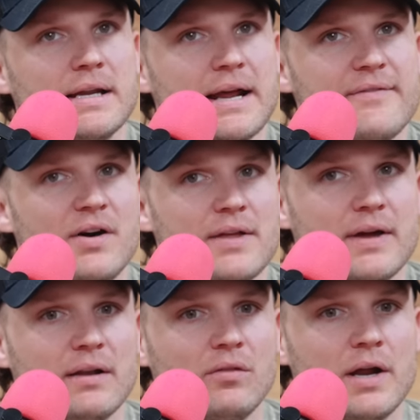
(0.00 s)
And I find
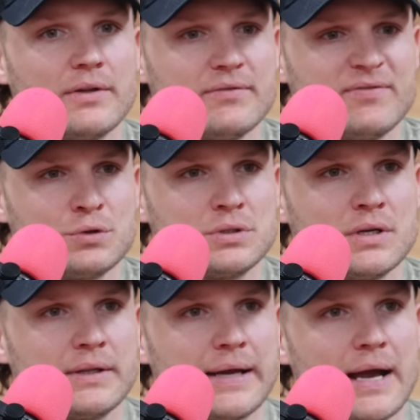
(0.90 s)
that a lot of
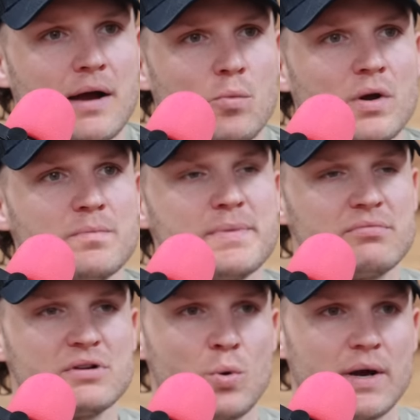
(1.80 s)
like one big
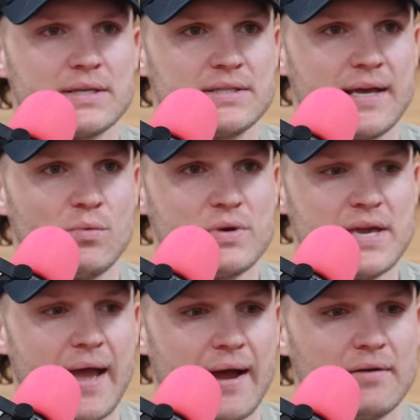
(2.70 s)
request that we
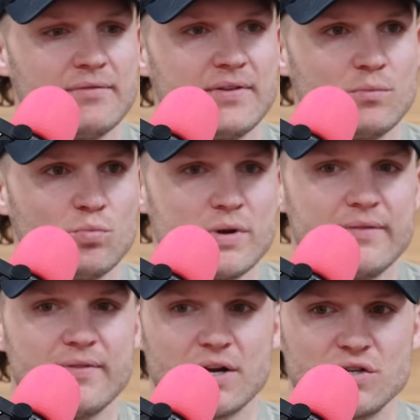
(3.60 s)
have, and
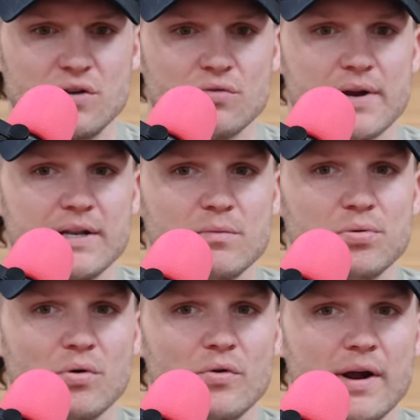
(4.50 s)
we've actually created a
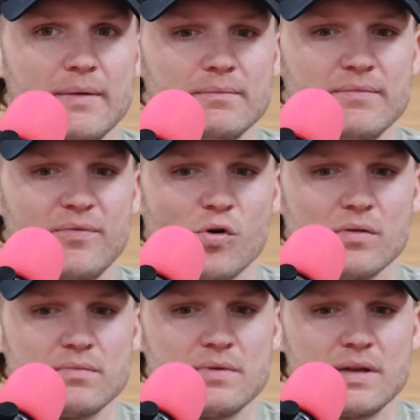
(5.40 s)
program for
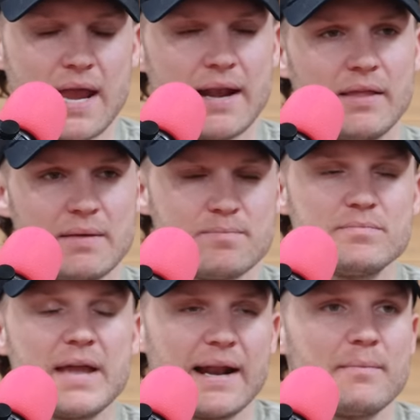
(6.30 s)

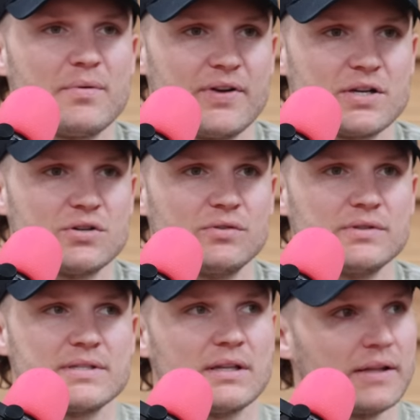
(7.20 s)
canine
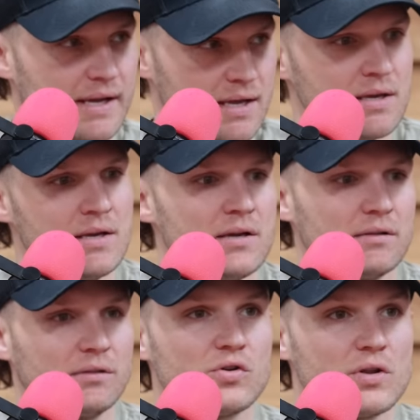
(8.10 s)
professionals to like
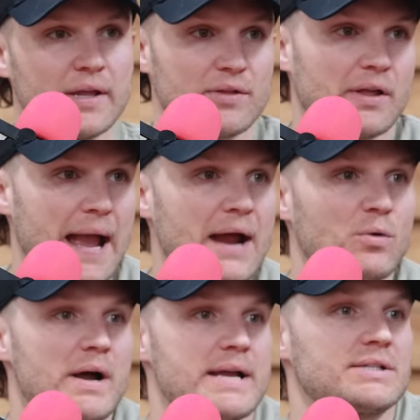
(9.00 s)
learn, like they're like, how do
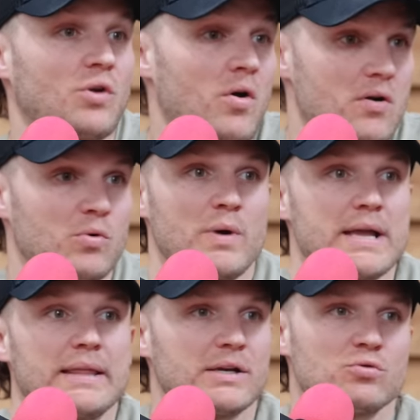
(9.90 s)
I start? What do
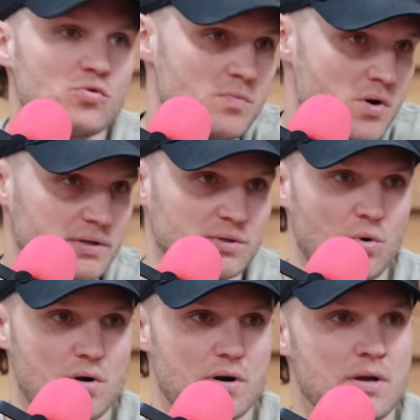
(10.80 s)
I, like groomers
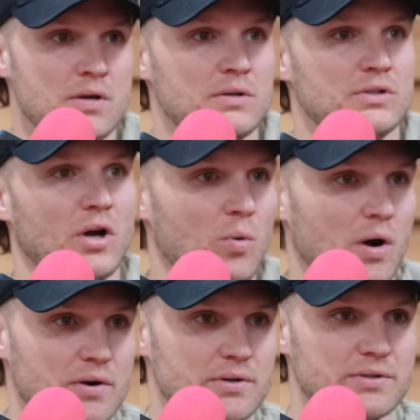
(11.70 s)
or dog
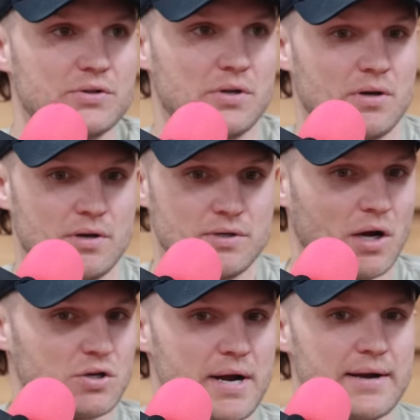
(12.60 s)
walkers or
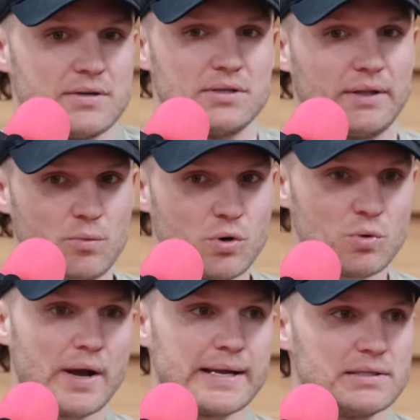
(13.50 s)
dog trainers, they're like, what
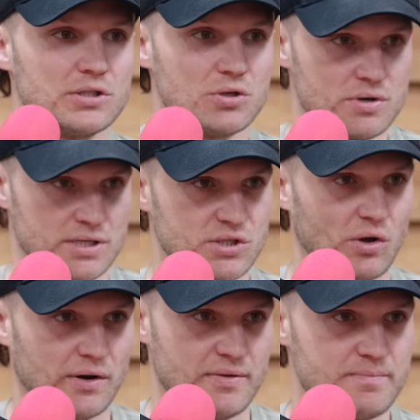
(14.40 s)
do I do to
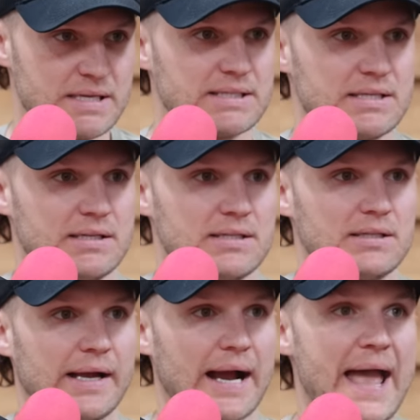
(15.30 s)
start the business?
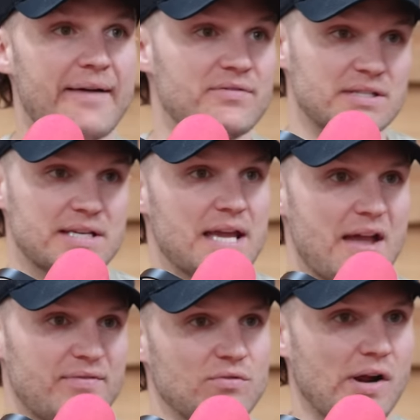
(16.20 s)
Like I have this
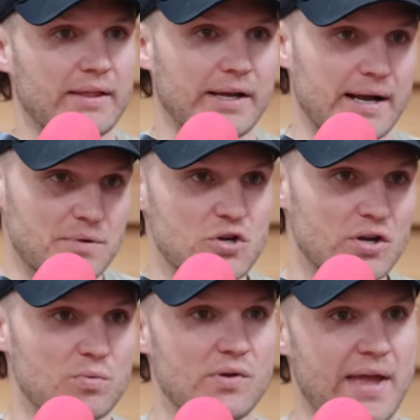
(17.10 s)
gift, right? Like I'm
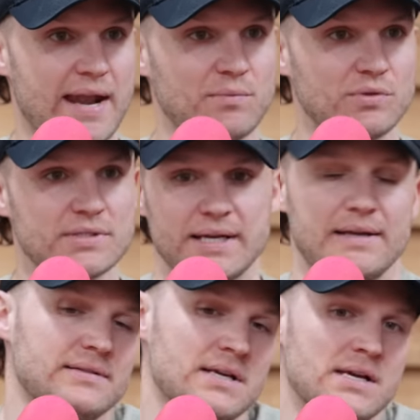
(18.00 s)
good with animals.
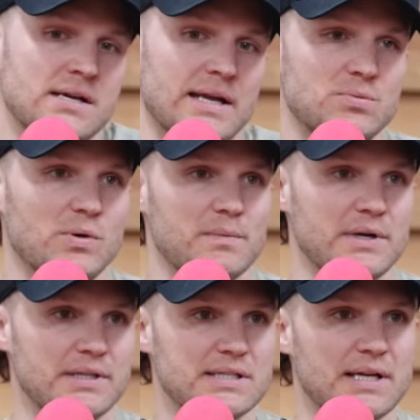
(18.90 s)
Like it's what I'm
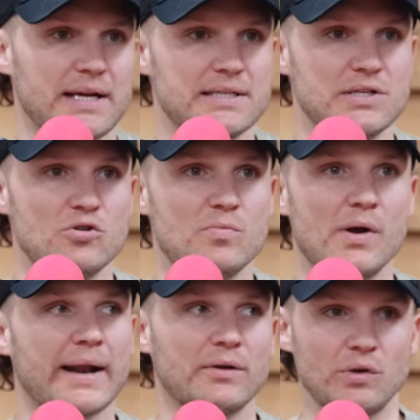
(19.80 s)
going to decide to do, but
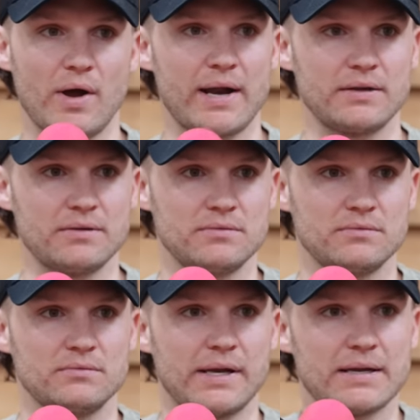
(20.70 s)
I don't know how to
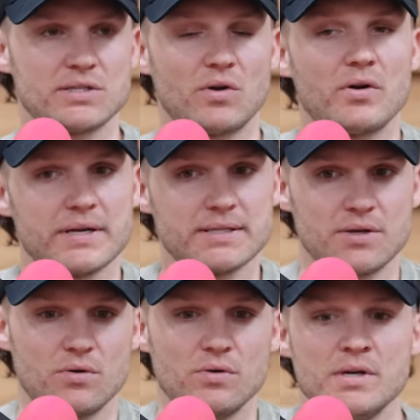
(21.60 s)
like start it.
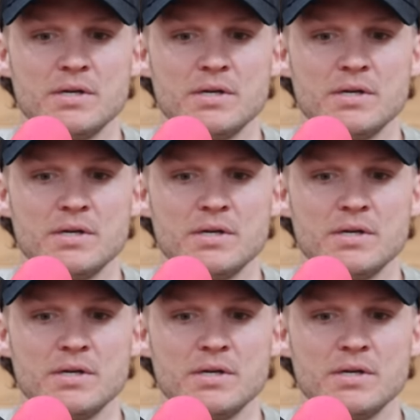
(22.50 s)
So